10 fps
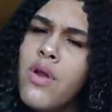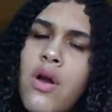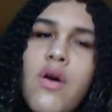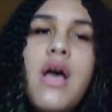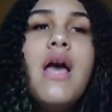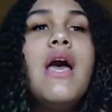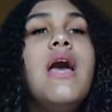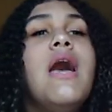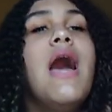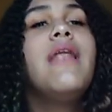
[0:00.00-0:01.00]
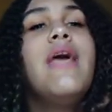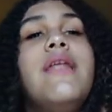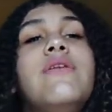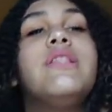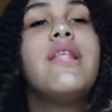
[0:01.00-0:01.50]
know? And
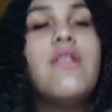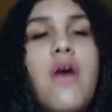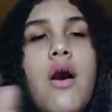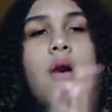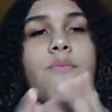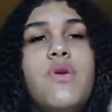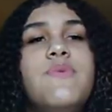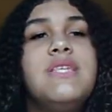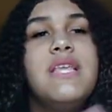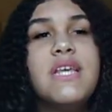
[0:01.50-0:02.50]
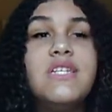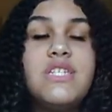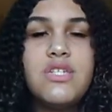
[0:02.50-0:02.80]
then we was in the